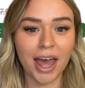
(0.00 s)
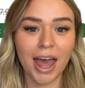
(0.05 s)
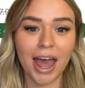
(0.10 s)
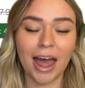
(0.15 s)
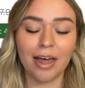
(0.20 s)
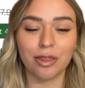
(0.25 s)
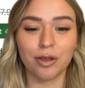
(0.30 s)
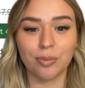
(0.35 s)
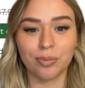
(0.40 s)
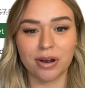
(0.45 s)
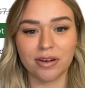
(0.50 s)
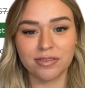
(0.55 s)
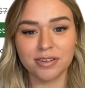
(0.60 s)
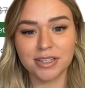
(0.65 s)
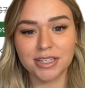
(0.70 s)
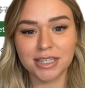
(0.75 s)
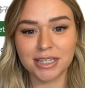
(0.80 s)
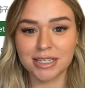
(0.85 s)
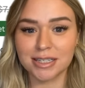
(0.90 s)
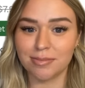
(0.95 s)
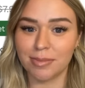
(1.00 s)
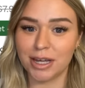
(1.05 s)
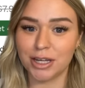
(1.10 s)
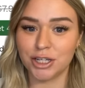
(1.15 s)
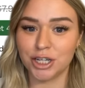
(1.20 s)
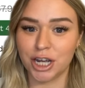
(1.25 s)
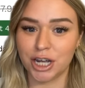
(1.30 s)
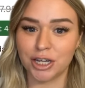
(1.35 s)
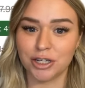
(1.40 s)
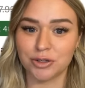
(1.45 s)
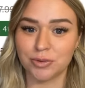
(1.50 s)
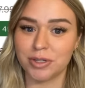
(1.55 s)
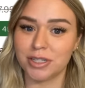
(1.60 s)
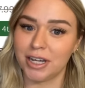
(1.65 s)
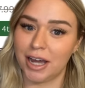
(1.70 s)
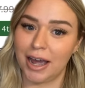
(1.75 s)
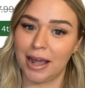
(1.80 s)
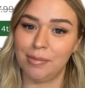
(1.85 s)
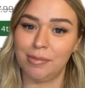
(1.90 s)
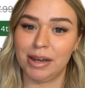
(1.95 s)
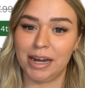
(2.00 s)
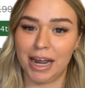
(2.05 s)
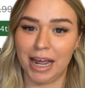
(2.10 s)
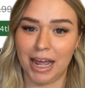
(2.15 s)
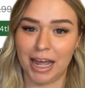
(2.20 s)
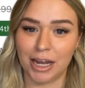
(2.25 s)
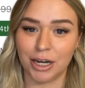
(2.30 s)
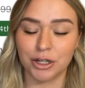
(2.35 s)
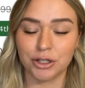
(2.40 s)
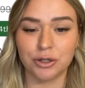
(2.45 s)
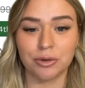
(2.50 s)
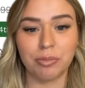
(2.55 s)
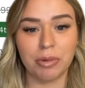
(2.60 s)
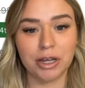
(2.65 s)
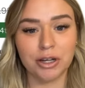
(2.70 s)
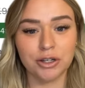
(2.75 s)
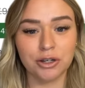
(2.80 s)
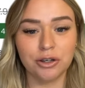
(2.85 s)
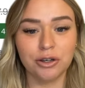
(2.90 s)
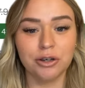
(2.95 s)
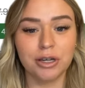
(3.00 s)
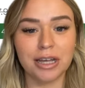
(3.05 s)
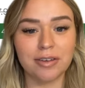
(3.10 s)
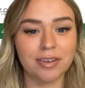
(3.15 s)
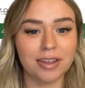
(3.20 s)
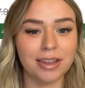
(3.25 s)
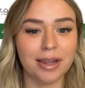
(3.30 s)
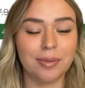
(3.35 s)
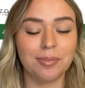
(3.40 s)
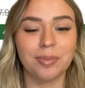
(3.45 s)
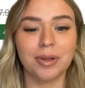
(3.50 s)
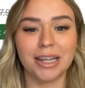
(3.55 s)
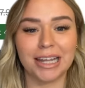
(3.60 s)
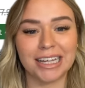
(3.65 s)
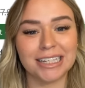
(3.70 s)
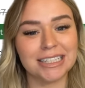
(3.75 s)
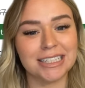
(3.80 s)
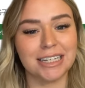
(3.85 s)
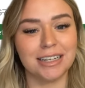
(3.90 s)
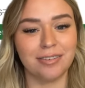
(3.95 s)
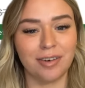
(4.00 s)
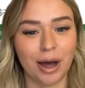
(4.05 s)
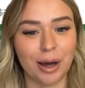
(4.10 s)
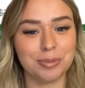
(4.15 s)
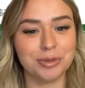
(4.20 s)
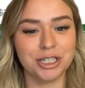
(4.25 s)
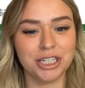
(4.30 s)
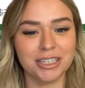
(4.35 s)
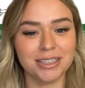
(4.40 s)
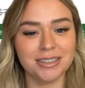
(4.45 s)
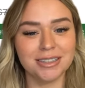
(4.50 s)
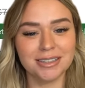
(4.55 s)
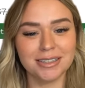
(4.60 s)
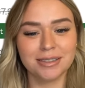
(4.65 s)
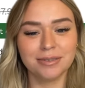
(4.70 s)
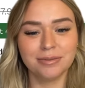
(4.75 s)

and their preferences may change with time and age, so make sure you're giving them plenty of options.